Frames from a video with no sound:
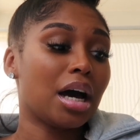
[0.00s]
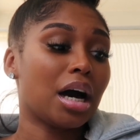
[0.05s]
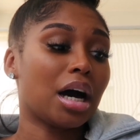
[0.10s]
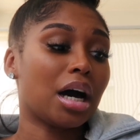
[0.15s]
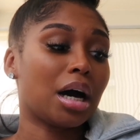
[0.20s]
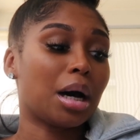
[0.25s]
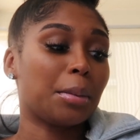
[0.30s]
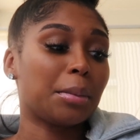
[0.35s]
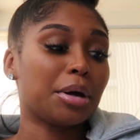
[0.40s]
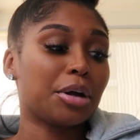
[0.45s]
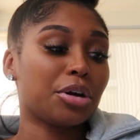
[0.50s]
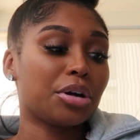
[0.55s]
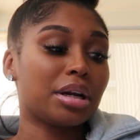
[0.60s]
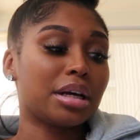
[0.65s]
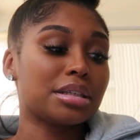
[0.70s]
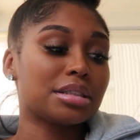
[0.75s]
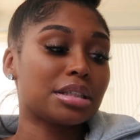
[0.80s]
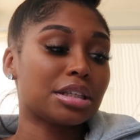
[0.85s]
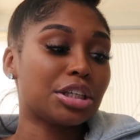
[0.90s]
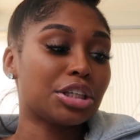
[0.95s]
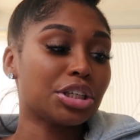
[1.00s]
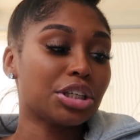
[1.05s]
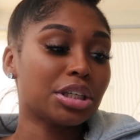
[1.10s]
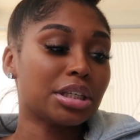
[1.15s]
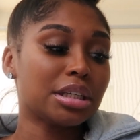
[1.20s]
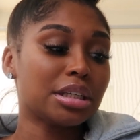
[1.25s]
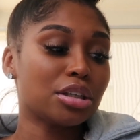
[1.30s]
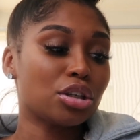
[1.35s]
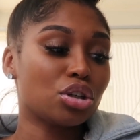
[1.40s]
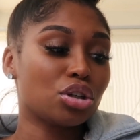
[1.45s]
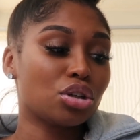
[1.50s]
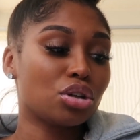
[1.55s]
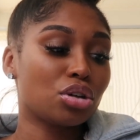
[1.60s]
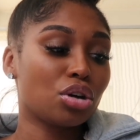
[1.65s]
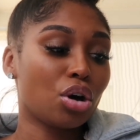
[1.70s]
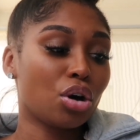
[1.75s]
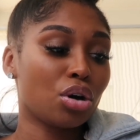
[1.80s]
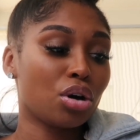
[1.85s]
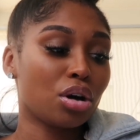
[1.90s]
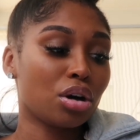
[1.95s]
internet security
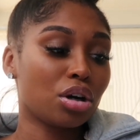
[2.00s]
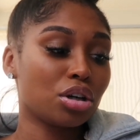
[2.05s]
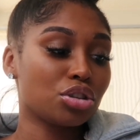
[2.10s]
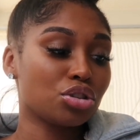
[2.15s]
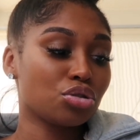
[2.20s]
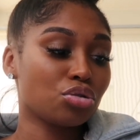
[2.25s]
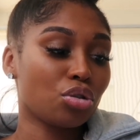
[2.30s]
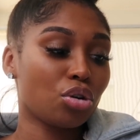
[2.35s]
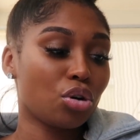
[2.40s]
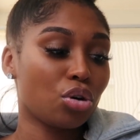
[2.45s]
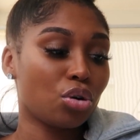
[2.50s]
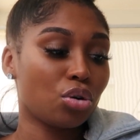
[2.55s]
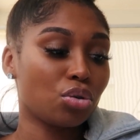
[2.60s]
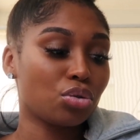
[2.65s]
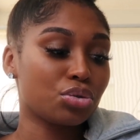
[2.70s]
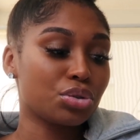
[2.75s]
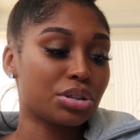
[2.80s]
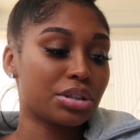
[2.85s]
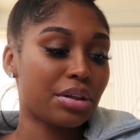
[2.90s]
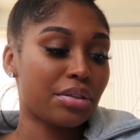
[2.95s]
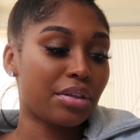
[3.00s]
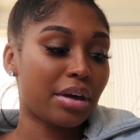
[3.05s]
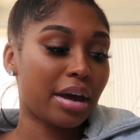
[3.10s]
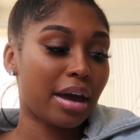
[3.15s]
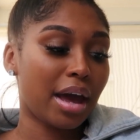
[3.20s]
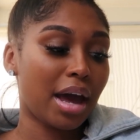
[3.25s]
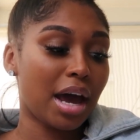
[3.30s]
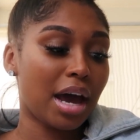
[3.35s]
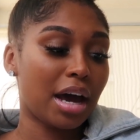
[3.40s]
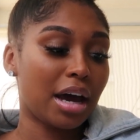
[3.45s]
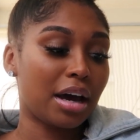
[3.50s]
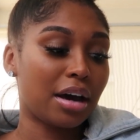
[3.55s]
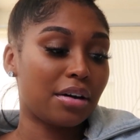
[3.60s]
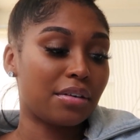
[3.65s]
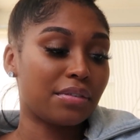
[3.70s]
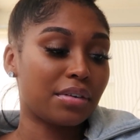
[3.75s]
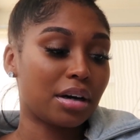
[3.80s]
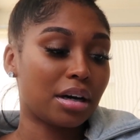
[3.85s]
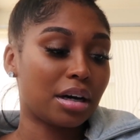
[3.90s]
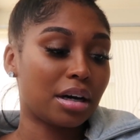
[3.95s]
controls. They
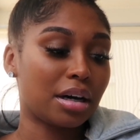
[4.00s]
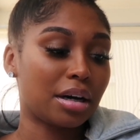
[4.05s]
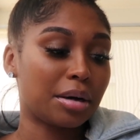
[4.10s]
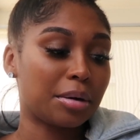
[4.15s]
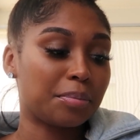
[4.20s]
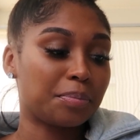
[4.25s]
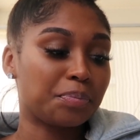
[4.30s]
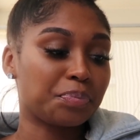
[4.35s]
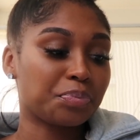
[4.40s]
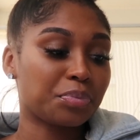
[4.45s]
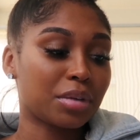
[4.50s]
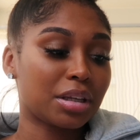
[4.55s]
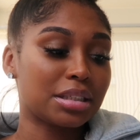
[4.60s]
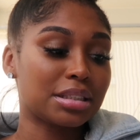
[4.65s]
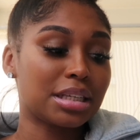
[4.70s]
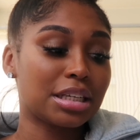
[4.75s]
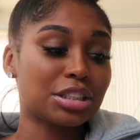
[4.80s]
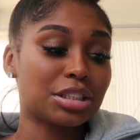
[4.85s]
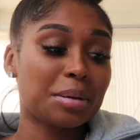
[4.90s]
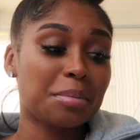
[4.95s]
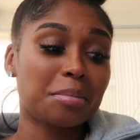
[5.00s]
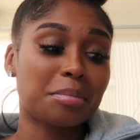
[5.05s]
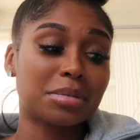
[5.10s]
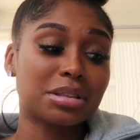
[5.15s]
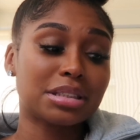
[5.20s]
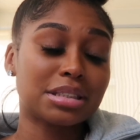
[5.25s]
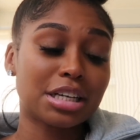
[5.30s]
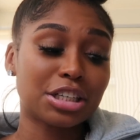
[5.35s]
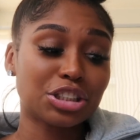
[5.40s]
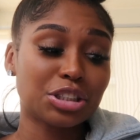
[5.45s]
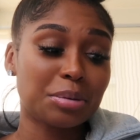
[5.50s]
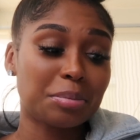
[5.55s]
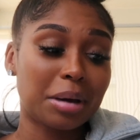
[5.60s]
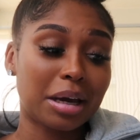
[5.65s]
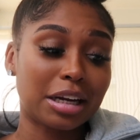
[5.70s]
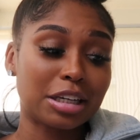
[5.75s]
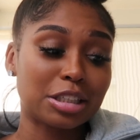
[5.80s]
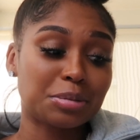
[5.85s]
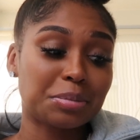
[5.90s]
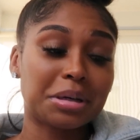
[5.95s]
have session
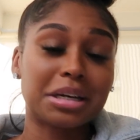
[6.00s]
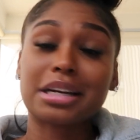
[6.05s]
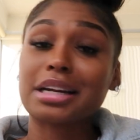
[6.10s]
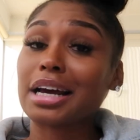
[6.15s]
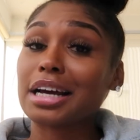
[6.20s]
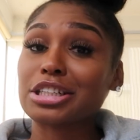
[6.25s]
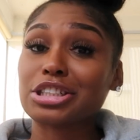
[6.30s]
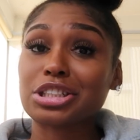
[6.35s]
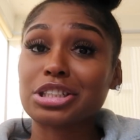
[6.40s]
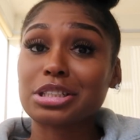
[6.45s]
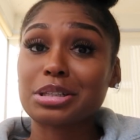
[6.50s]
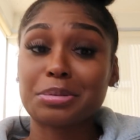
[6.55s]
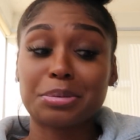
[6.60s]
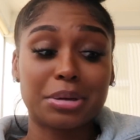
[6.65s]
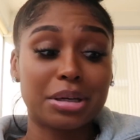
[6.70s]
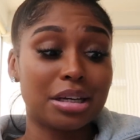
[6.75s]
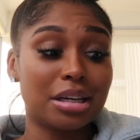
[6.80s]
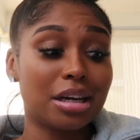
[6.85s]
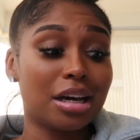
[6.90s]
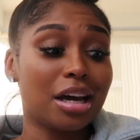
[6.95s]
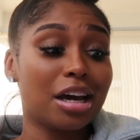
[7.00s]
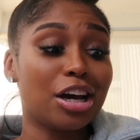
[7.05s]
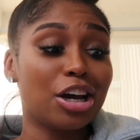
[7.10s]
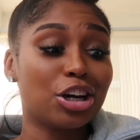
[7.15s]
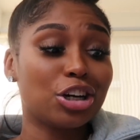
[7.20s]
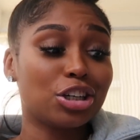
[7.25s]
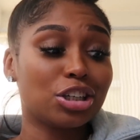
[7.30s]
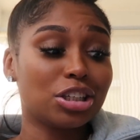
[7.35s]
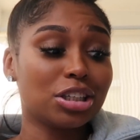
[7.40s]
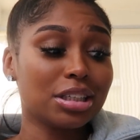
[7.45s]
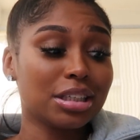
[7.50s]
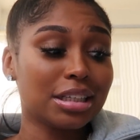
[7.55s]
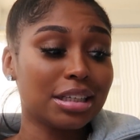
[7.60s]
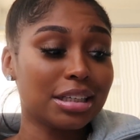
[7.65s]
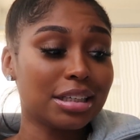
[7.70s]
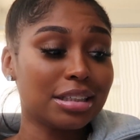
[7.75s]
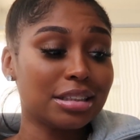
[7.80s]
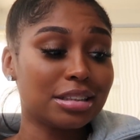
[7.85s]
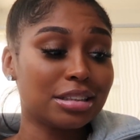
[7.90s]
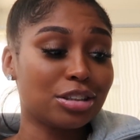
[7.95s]
management and HTTP
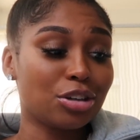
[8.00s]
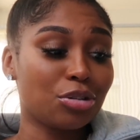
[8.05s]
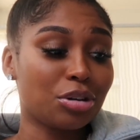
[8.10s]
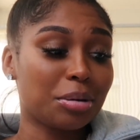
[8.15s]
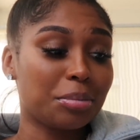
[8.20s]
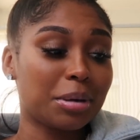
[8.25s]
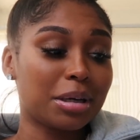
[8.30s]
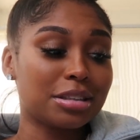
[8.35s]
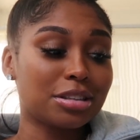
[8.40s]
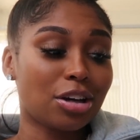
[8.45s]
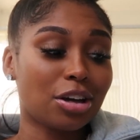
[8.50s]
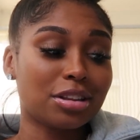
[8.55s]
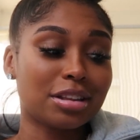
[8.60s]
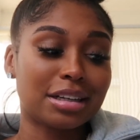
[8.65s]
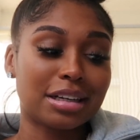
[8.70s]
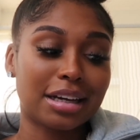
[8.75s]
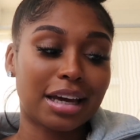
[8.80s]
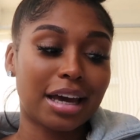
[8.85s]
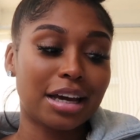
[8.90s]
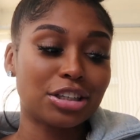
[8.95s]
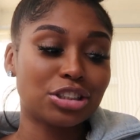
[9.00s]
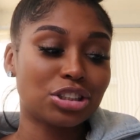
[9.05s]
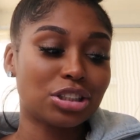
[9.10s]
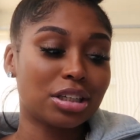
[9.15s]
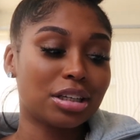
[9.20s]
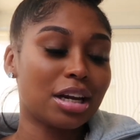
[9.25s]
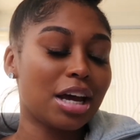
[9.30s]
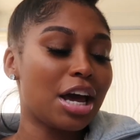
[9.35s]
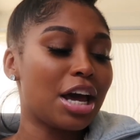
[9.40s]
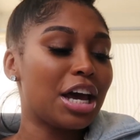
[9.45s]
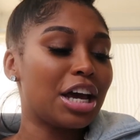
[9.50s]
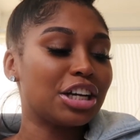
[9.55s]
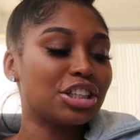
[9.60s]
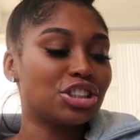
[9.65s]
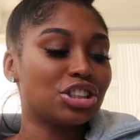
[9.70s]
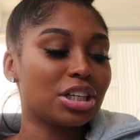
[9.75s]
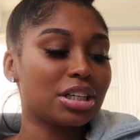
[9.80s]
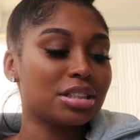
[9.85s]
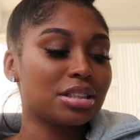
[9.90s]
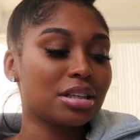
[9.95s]
cookies, token-based authentication,
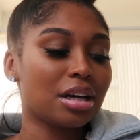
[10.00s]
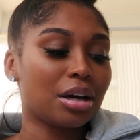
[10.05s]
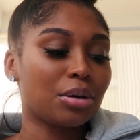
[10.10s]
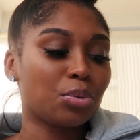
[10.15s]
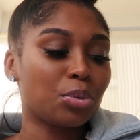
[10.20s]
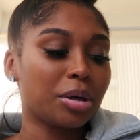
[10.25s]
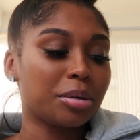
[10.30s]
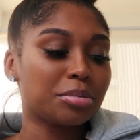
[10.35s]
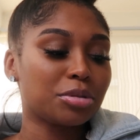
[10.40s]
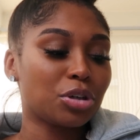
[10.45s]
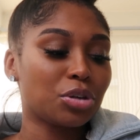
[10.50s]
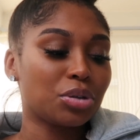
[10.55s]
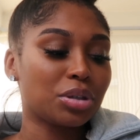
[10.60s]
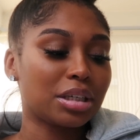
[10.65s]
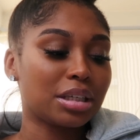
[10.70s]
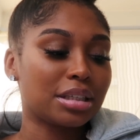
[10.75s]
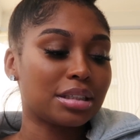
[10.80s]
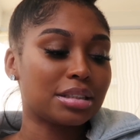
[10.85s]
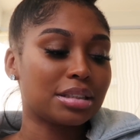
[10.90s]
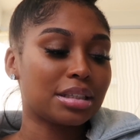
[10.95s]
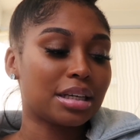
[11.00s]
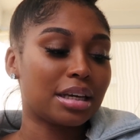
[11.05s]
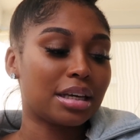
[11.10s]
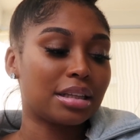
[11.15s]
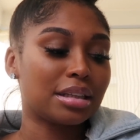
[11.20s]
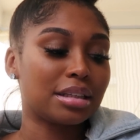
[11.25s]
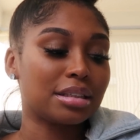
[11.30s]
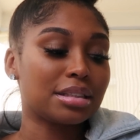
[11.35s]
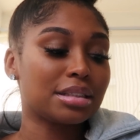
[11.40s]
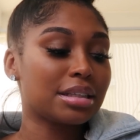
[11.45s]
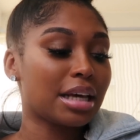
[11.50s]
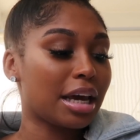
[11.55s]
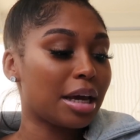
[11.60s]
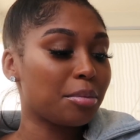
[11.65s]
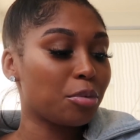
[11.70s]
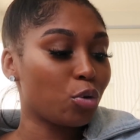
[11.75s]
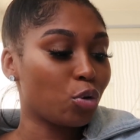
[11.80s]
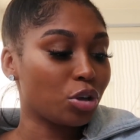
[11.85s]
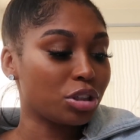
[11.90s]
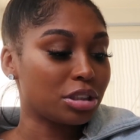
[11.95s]
JSON web tokens, and the
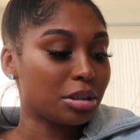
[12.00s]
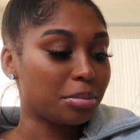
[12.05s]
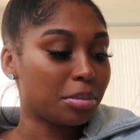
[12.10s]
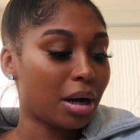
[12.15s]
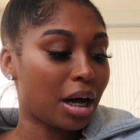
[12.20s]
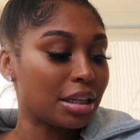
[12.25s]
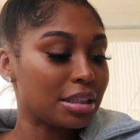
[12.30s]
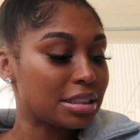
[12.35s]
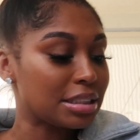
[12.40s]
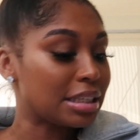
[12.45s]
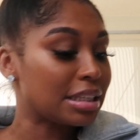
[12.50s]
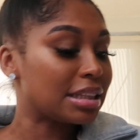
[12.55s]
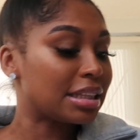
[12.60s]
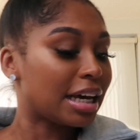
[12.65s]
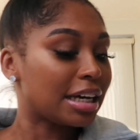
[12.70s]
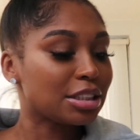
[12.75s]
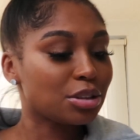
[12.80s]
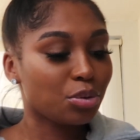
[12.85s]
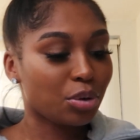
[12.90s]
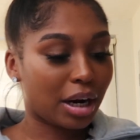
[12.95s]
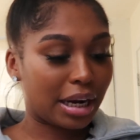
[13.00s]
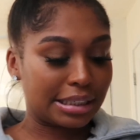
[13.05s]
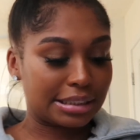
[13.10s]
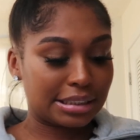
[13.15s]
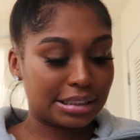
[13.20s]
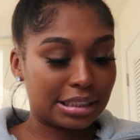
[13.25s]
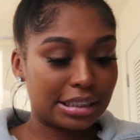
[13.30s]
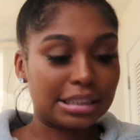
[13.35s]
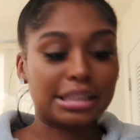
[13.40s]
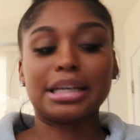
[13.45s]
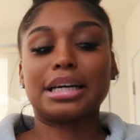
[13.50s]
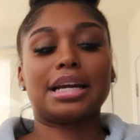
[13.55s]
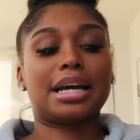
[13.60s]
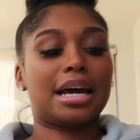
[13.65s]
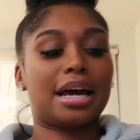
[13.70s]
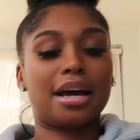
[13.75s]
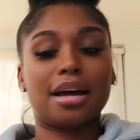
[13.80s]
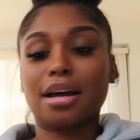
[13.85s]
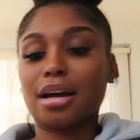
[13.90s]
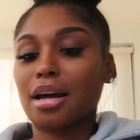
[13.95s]
same origin policy. That's where I seen that at.